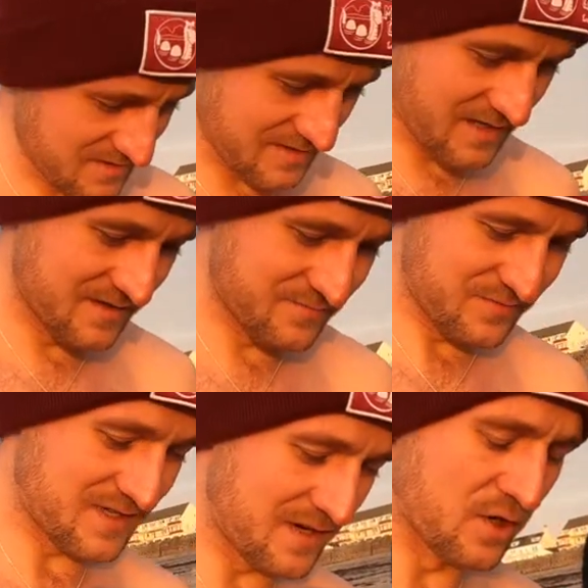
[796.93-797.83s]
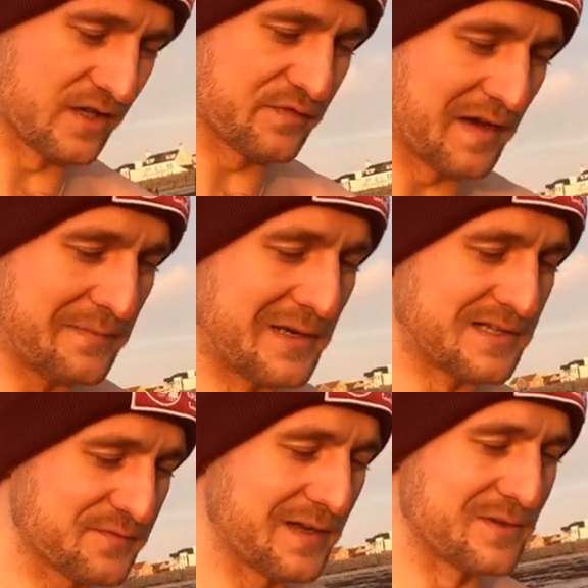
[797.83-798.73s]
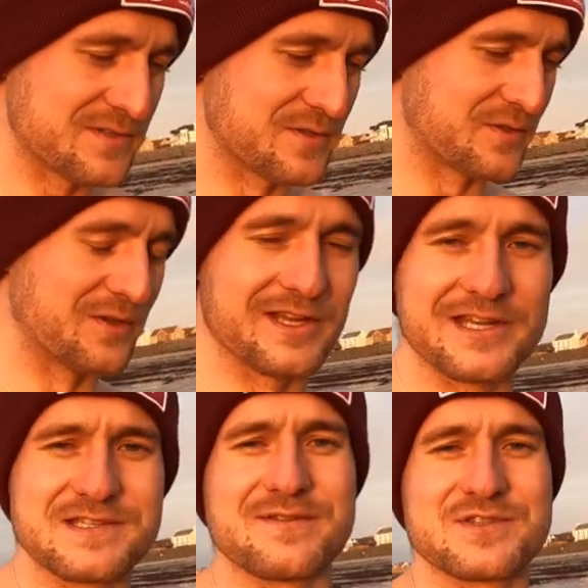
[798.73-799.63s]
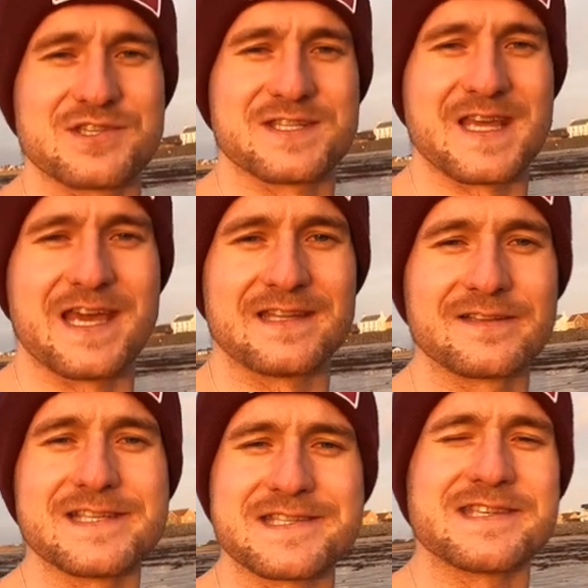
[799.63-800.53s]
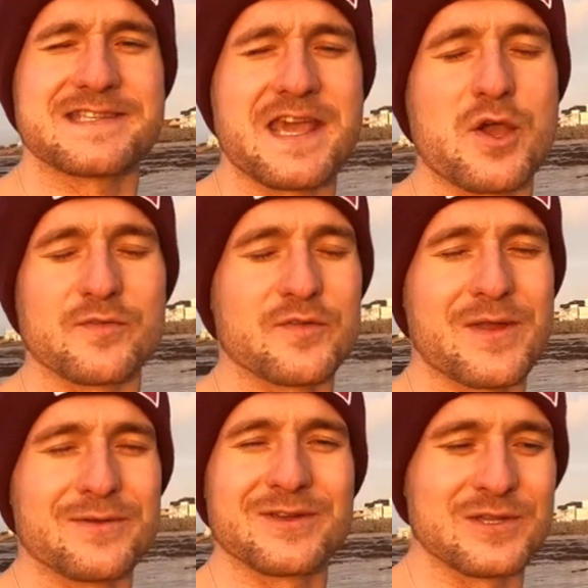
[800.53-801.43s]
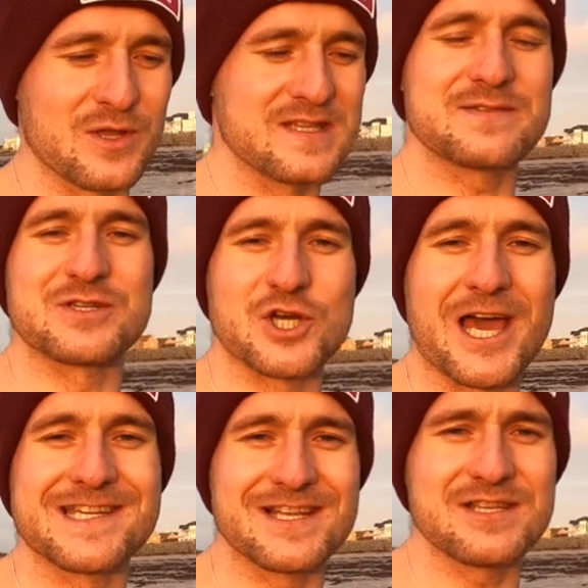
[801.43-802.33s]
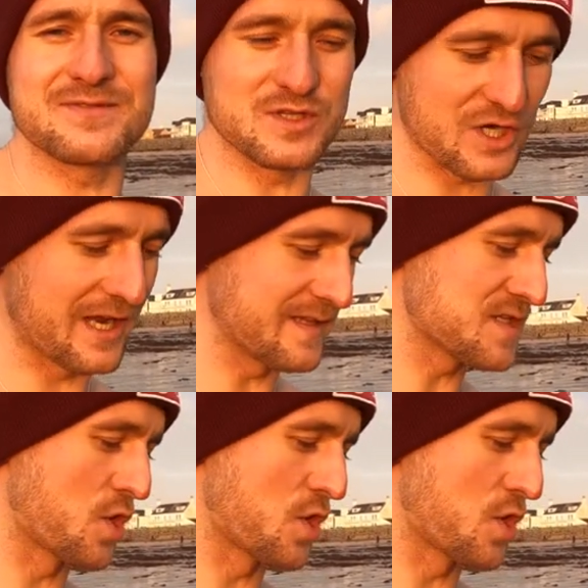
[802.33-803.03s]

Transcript: Then we said, okay, five minutes to do it. And then Gemma's just said, let's just see however many we can do. At least we tried, let's